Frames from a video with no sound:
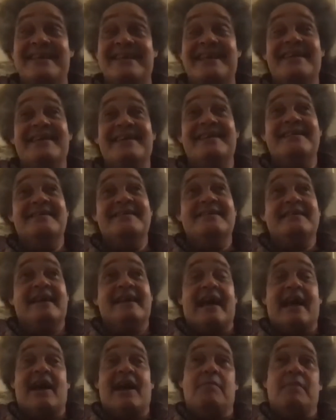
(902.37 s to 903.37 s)
women.
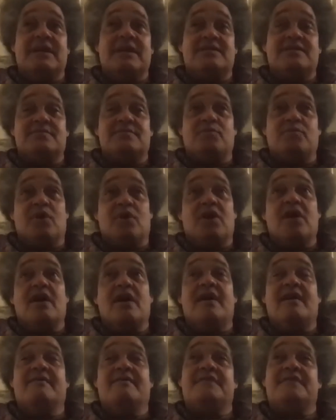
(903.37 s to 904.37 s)

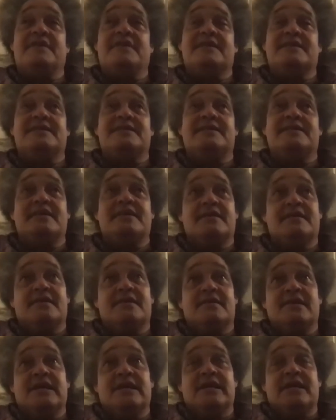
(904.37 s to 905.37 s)
It really is. Like, it's
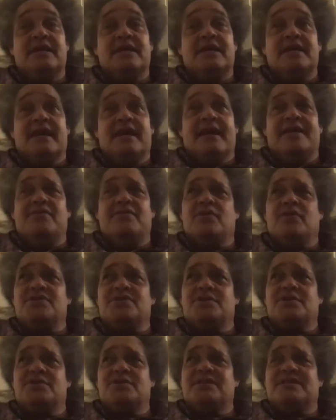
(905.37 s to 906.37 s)
amazing
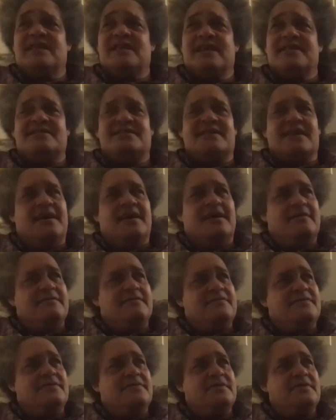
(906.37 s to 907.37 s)
how much
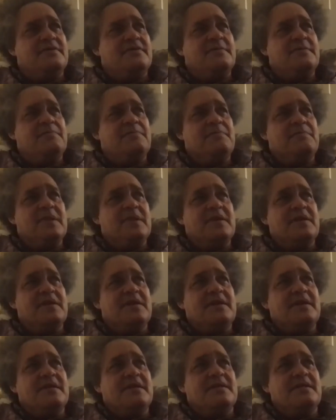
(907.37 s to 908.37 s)
more confident,
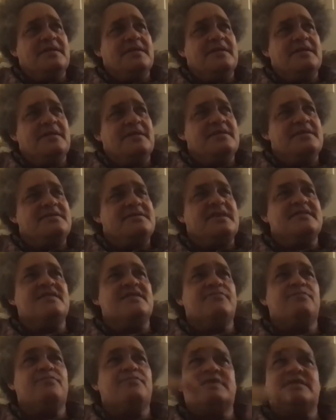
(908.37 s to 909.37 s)

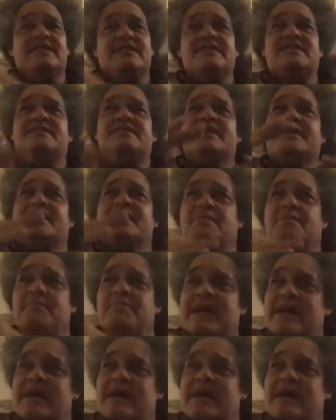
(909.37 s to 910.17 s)
and also the sense